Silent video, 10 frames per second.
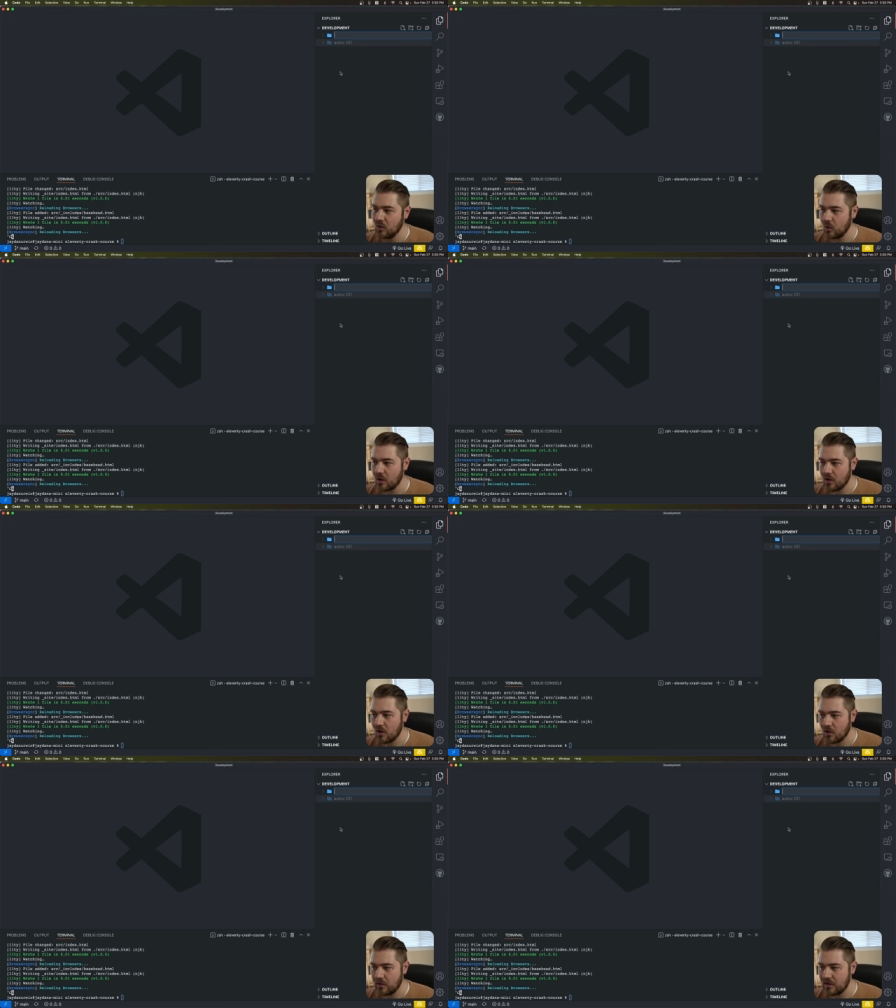We're going to
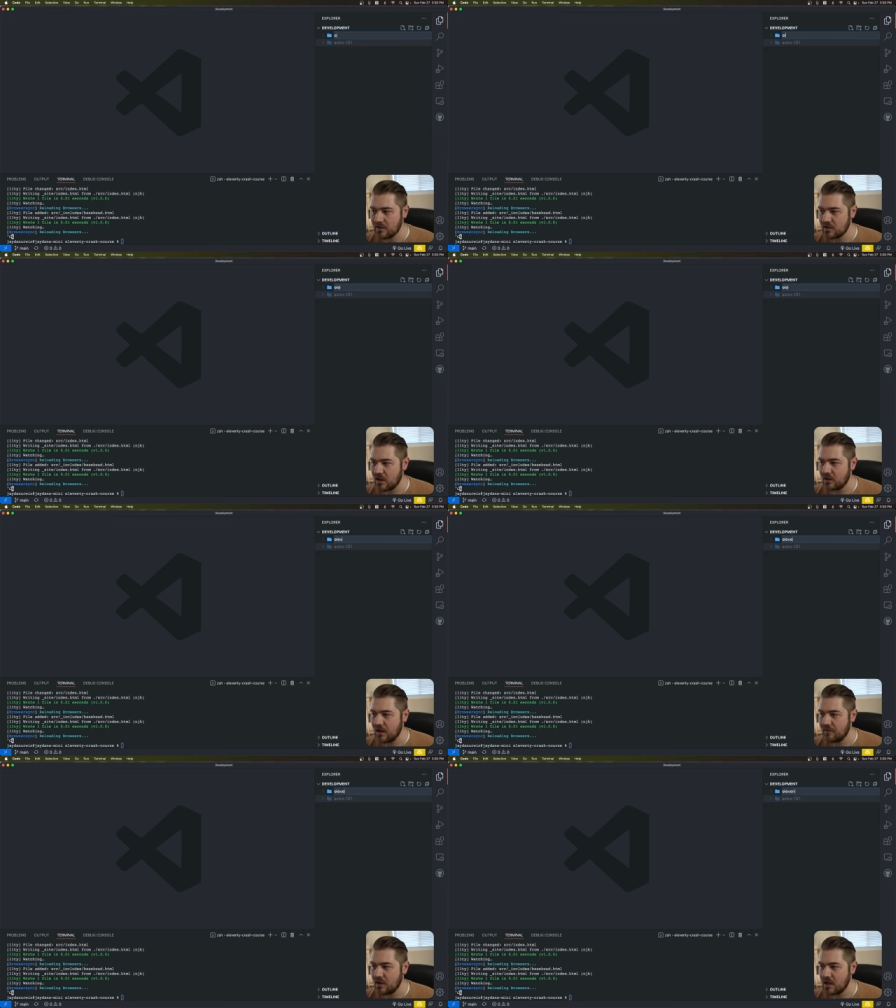call this
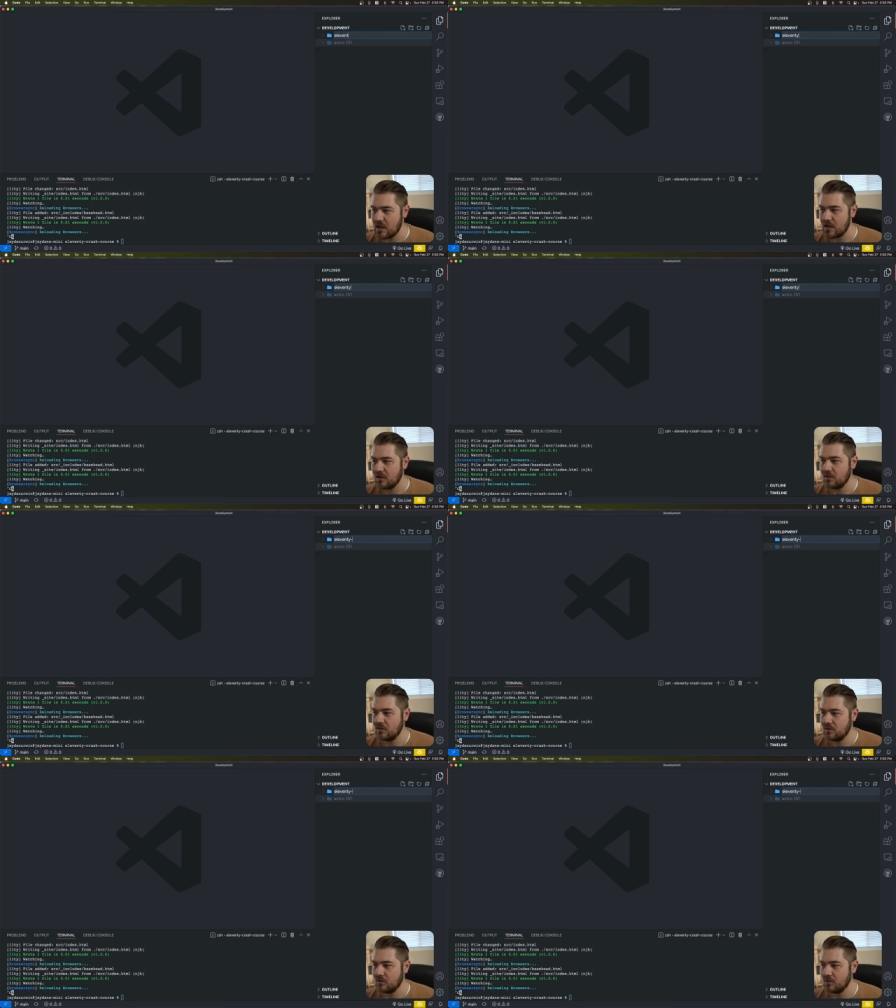Eleventy
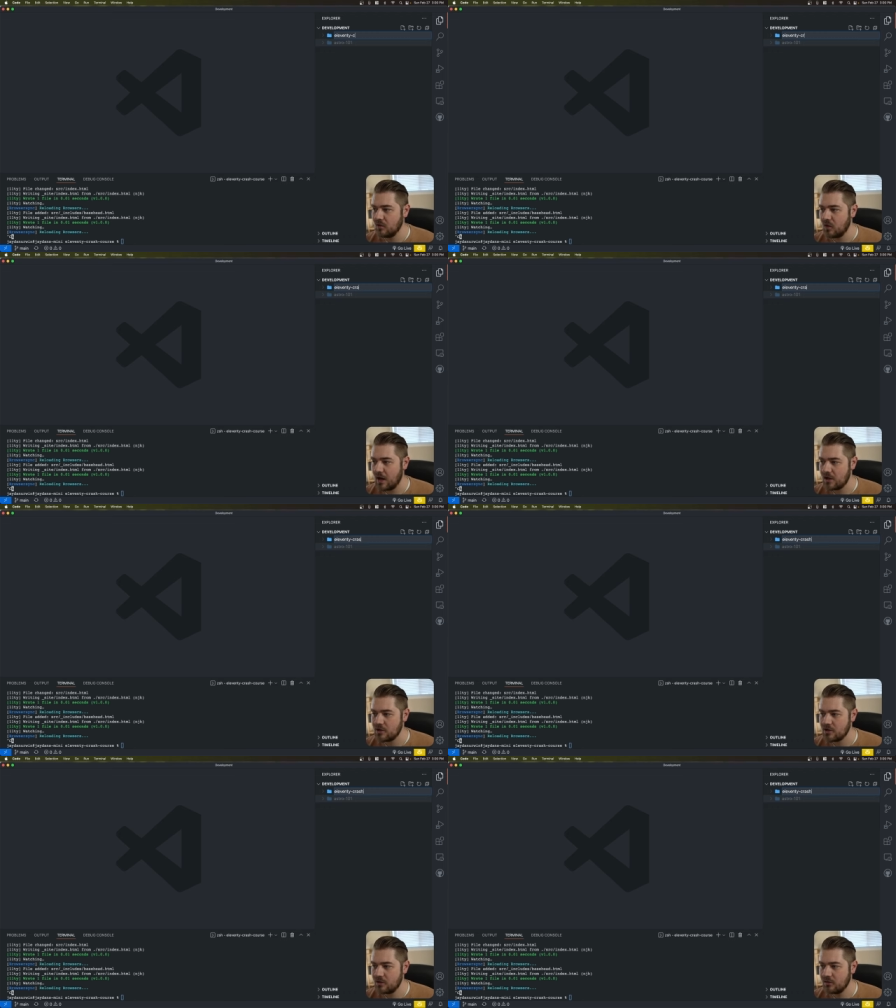
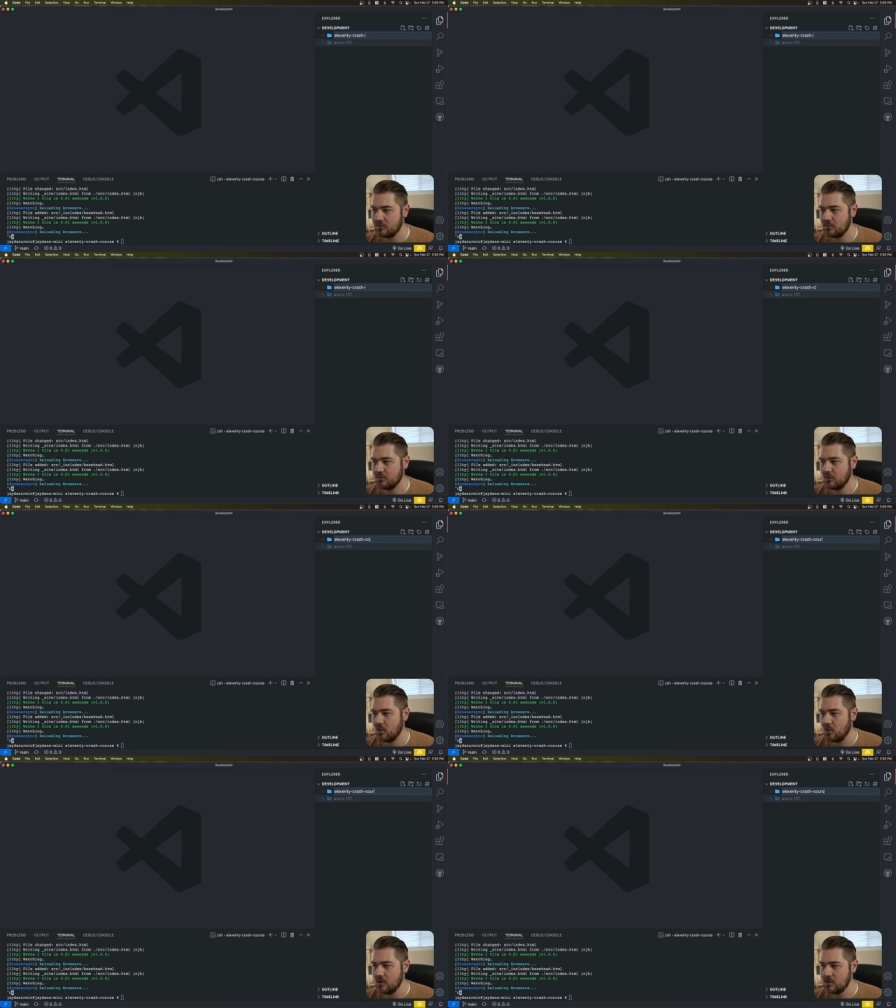crash
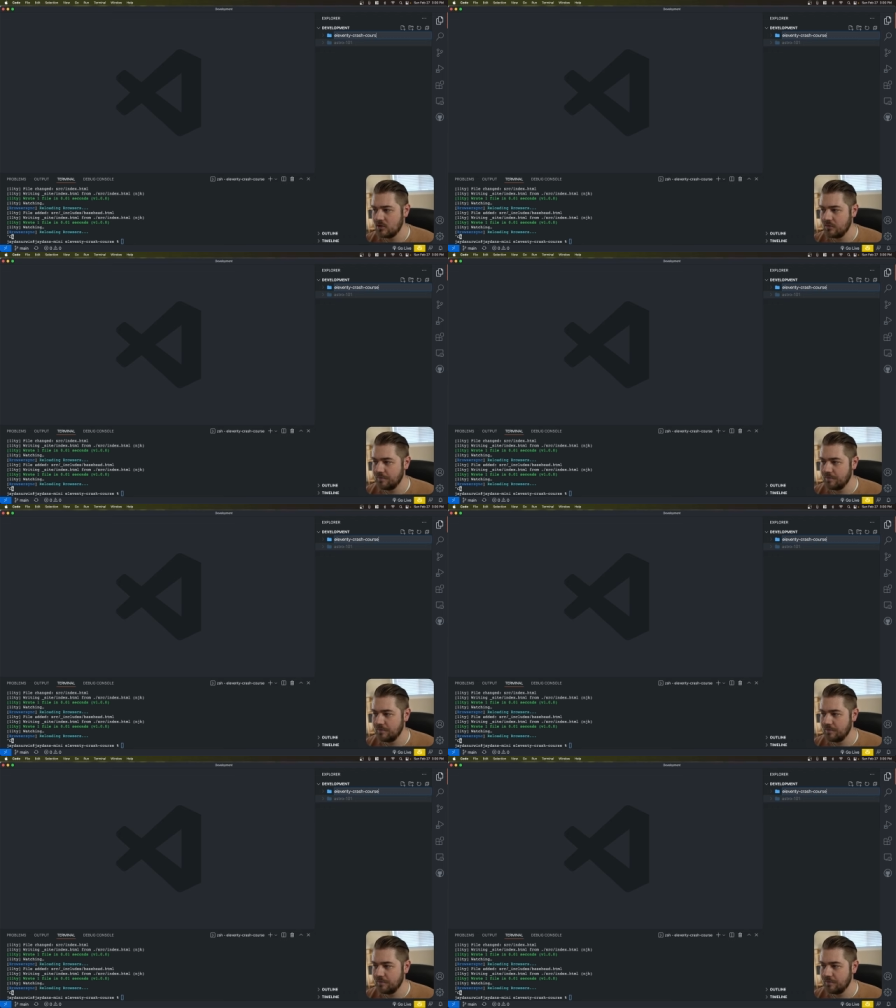course.